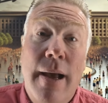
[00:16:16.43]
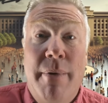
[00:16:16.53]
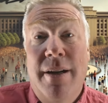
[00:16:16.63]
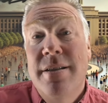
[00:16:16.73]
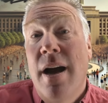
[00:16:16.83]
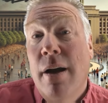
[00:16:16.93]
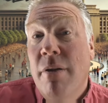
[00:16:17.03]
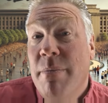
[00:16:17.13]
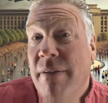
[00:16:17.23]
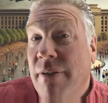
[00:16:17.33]
I'm going to talk
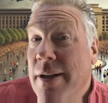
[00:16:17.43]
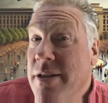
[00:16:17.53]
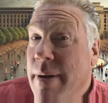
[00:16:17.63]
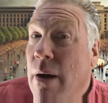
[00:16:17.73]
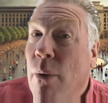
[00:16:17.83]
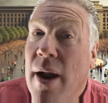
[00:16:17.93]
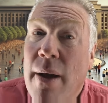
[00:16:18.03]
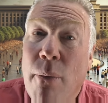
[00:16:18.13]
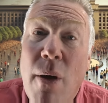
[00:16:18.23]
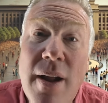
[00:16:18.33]
with my friends about what
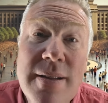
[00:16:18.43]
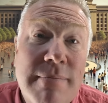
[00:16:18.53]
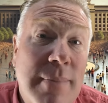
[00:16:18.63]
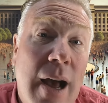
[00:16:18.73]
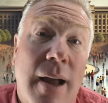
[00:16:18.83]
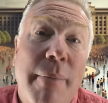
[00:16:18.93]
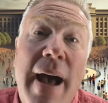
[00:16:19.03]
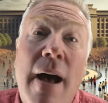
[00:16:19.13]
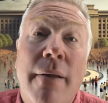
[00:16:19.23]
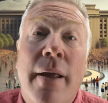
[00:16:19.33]
I want to talk
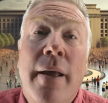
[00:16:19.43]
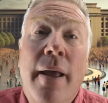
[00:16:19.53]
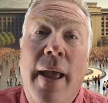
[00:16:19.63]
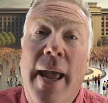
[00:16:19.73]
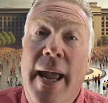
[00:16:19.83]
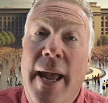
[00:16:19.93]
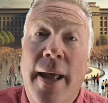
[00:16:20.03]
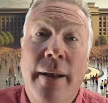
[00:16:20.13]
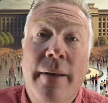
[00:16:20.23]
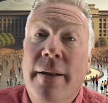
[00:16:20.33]
about,
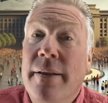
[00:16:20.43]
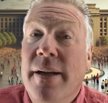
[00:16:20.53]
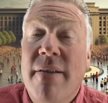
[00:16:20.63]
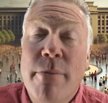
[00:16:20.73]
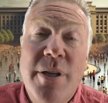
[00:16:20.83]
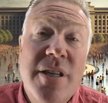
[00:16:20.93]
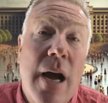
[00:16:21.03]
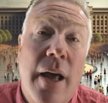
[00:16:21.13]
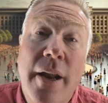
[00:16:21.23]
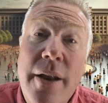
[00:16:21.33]
and the government's
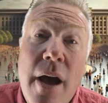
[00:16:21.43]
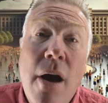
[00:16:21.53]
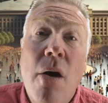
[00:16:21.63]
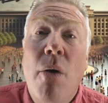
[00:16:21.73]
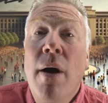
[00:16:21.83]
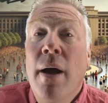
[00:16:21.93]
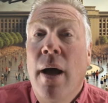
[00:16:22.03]
not going to know.